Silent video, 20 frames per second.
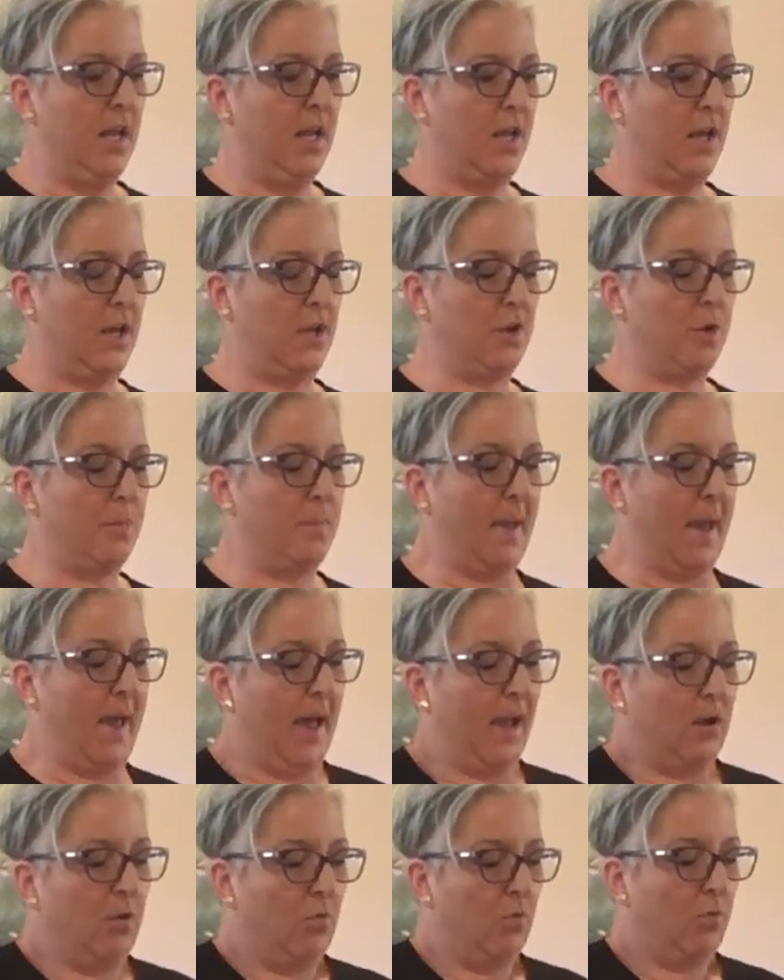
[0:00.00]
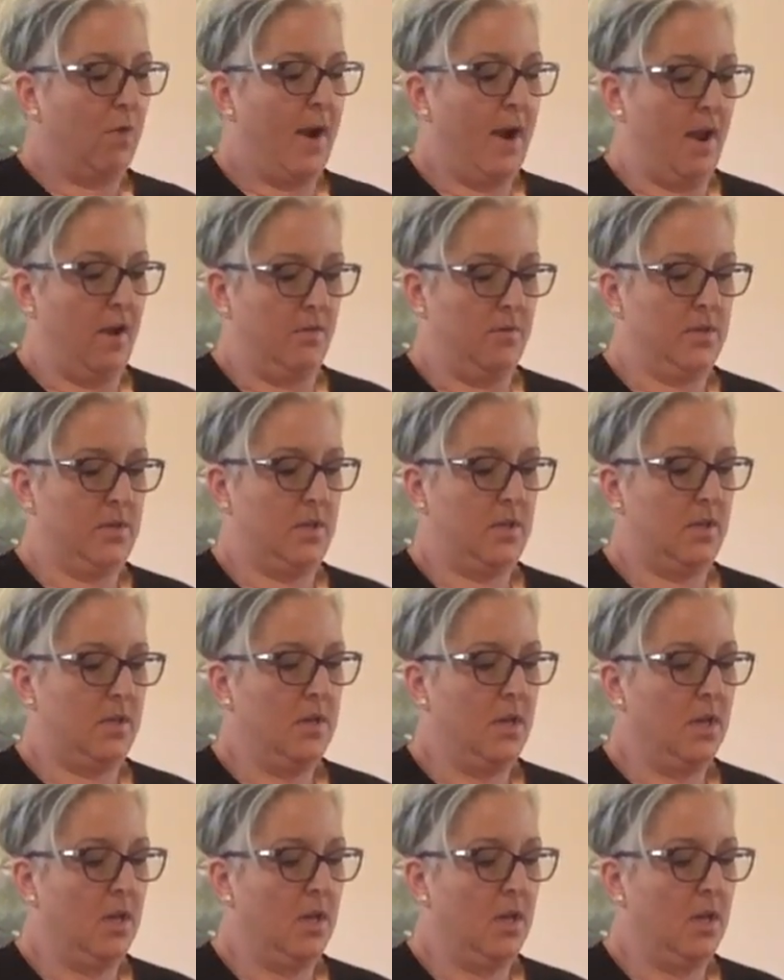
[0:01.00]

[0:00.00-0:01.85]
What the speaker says: and your back rounded.